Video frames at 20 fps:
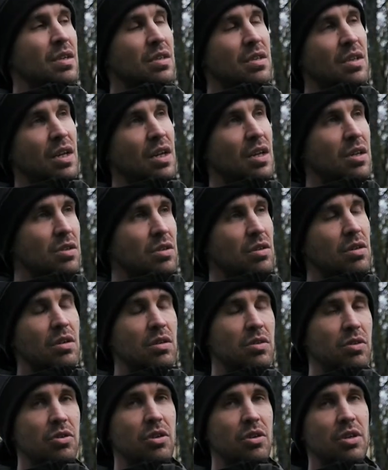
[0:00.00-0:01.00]
then, you know,
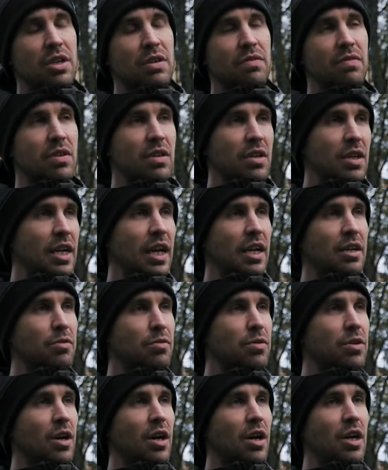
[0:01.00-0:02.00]
you could give it an 8
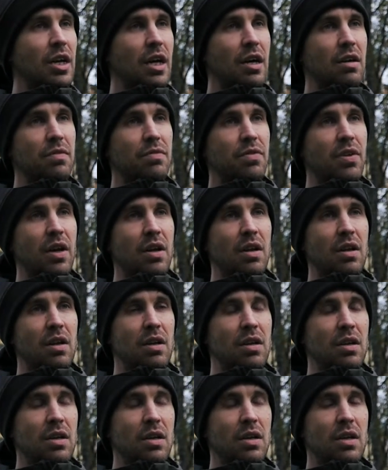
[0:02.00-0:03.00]
or a 9 out of 10.
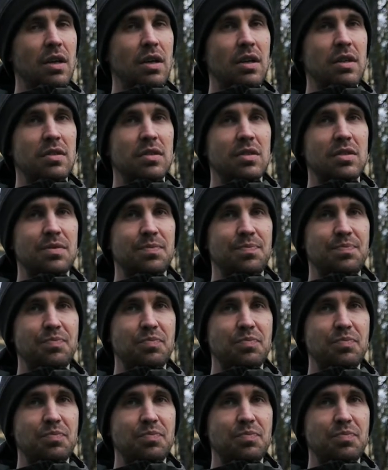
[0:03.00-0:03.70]
And